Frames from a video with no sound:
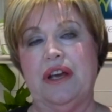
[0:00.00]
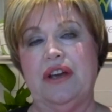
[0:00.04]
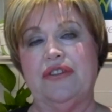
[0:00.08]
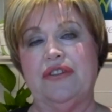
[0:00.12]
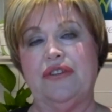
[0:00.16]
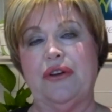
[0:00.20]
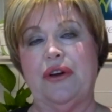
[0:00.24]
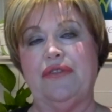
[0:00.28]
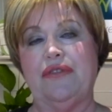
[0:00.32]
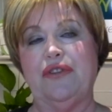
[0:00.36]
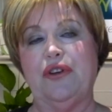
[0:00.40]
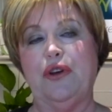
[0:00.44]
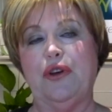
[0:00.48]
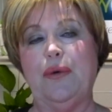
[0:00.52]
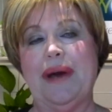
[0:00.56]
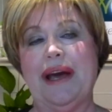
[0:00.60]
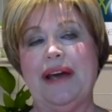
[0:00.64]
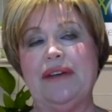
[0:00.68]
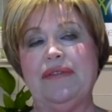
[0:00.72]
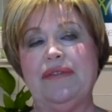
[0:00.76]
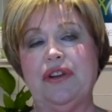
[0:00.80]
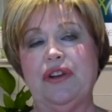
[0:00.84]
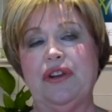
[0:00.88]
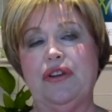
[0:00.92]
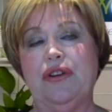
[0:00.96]
So if you
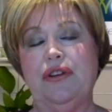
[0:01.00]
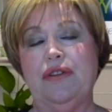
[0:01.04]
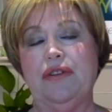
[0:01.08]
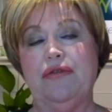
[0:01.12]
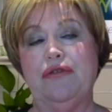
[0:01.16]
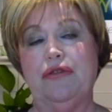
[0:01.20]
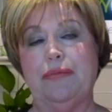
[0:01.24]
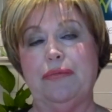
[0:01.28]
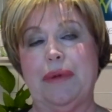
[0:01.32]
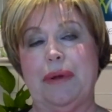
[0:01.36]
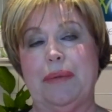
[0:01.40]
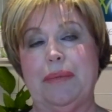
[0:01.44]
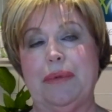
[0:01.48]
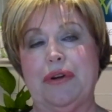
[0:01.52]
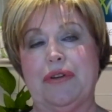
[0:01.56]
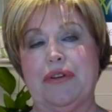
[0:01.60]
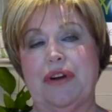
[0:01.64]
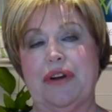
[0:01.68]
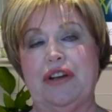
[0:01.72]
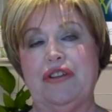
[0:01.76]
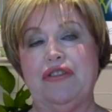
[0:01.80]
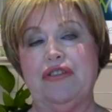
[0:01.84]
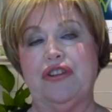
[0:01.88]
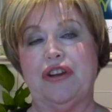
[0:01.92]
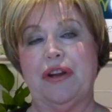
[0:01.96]
haven't heard from
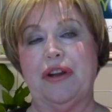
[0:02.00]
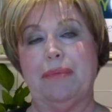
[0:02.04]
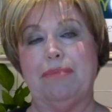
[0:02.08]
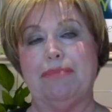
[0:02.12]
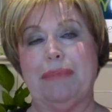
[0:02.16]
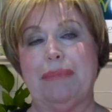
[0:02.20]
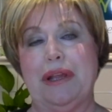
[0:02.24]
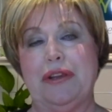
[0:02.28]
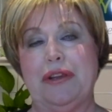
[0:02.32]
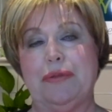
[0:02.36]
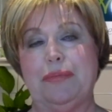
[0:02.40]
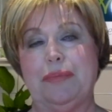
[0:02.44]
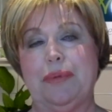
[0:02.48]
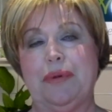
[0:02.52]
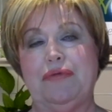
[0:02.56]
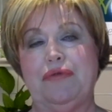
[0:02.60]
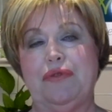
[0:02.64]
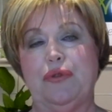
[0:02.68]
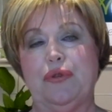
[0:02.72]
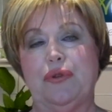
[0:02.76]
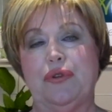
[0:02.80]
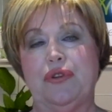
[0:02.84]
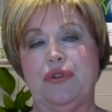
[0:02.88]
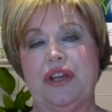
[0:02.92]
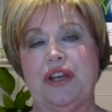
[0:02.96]
immigration a month
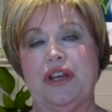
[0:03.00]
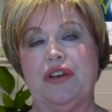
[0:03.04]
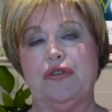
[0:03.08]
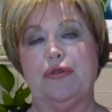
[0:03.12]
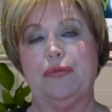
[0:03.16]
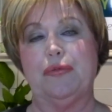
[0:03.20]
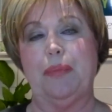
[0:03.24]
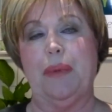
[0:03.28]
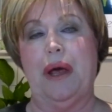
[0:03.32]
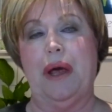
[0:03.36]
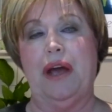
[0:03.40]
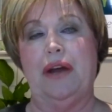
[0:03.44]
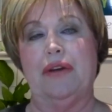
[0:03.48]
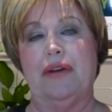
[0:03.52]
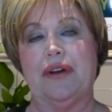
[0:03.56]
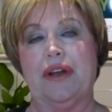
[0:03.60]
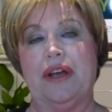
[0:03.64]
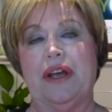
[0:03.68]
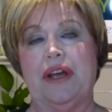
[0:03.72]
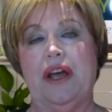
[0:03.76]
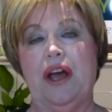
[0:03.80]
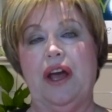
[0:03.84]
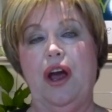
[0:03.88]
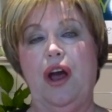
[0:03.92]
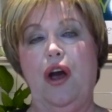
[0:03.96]
before the
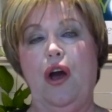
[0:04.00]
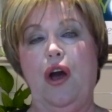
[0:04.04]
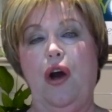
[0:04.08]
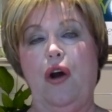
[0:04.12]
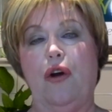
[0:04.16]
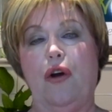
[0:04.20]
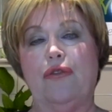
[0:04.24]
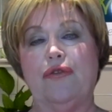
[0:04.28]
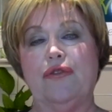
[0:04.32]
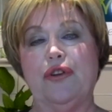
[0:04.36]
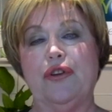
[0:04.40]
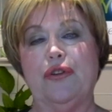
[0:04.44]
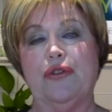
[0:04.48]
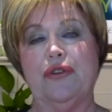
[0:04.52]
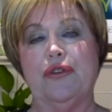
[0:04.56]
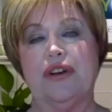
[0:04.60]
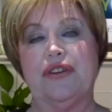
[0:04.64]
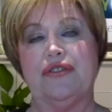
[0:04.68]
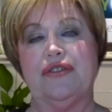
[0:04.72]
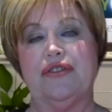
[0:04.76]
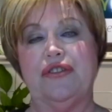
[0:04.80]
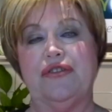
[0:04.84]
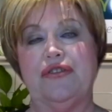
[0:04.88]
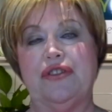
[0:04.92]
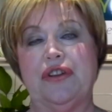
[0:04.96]
expiry of your
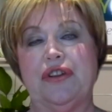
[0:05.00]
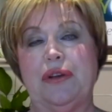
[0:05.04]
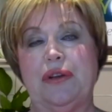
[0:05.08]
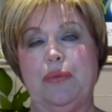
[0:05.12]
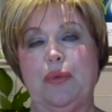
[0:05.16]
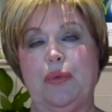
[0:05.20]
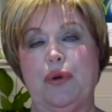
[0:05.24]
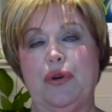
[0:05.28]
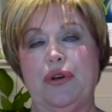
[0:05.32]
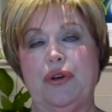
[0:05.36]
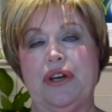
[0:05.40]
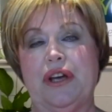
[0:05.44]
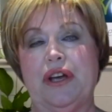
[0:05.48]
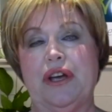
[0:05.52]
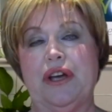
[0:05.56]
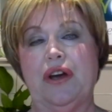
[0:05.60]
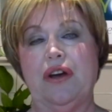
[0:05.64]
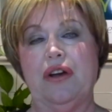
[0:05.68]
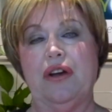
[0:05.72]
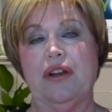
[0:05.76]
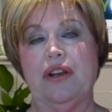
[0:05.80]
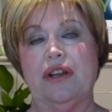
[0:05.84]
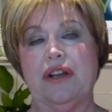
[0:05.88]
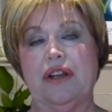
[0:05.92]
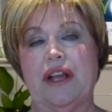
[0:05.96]
existing working
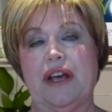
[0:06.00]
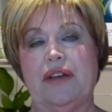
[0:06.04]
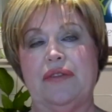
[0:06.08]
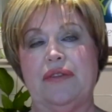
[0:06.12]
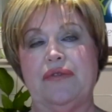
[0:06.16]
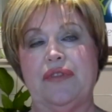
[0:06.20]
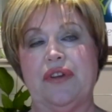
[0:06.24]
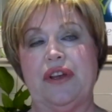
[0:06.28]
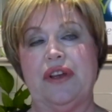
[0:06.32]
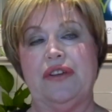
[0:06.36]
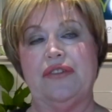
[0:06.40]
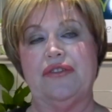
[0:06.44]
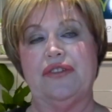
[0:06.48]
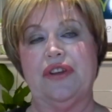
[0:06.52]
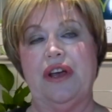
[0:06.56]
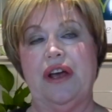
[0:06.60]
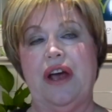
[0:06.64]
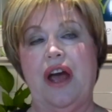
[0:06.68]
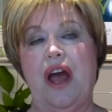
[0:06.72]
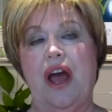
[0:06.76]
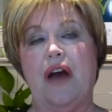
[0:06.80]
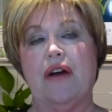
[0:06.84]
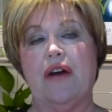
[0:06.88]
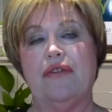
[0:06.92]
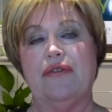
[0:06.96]
holiday
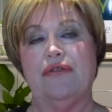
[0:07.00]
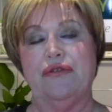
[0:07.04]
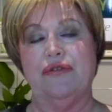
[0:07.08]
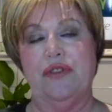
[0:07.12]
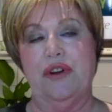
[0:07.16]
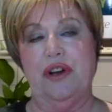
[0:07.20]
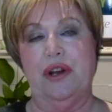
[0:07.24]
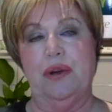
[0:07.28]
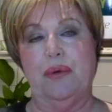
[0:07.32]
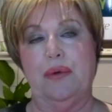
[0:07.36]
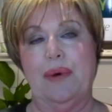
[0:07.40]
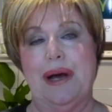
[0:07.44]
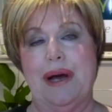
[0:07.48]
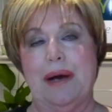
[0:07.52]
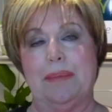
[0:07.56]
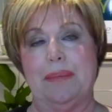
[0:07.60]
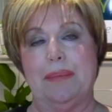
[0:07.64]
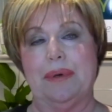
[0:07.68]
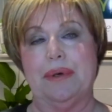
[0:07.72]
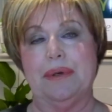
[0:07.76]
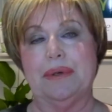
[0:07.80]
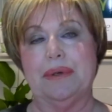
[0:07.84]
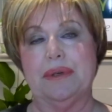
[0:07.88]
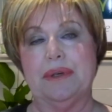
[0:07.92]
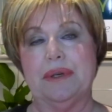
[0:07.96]
visa, follow up.
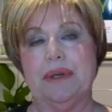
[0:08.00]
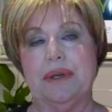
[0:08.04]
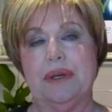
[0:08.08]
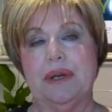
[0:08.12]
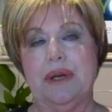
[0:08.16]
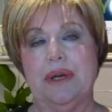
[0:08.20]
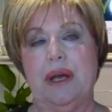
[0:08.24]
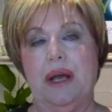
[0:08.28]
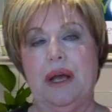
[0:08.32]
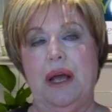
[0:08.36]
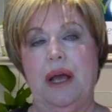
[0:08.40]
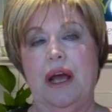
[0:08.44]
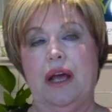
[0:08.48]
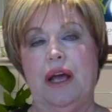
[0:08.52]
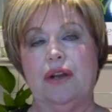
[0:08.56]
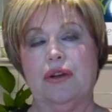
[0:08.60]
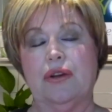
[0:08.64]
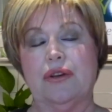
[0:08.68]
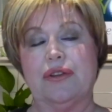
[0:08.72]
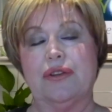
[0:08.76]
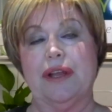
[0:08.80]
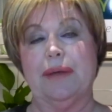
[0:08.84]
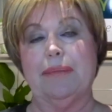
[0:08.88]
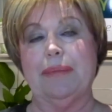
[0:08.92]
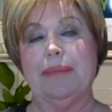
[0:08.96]

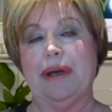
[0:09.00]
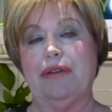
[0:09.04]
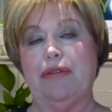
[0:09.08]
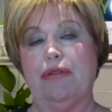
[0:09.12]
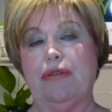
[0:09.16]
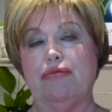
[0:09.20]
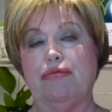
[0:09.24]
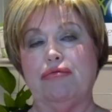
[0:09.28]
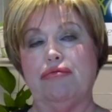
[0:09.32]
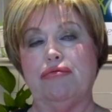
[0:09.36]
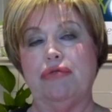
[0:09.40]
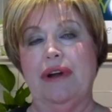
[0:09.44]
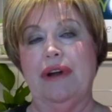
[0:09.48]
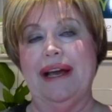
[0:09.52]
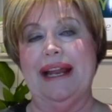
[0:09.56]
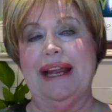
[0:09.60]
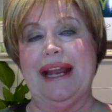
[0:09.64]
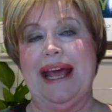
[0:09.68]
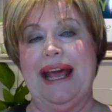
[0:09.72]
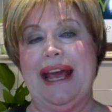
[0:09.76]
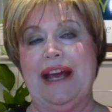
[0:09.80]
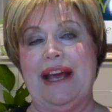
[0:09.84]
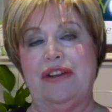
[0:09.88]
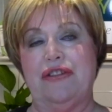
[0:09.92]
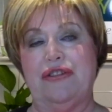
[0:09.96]
Look, they make a right
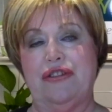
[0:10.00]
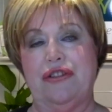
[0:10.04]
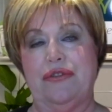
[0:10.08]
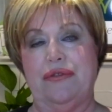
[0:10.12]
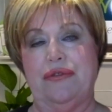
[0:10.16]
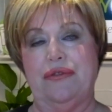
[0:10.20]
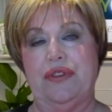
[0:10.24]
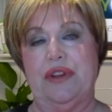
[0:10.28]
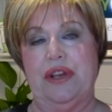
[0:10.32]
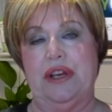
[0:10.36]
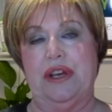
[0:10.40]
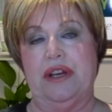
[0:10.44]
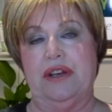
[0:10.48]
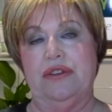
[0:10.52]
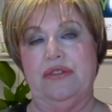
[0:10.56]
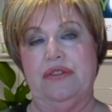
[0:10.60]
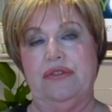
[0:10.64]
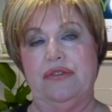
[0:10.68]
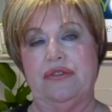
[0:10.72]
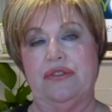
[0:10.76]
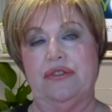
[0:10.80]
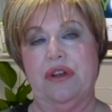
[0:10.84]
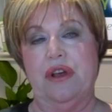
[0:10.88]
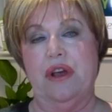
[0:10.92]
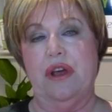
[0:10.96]
hash of
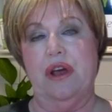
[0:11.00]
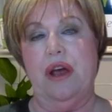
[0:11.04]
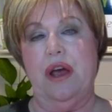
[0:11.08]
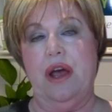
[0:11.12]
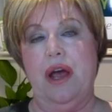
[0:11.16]
things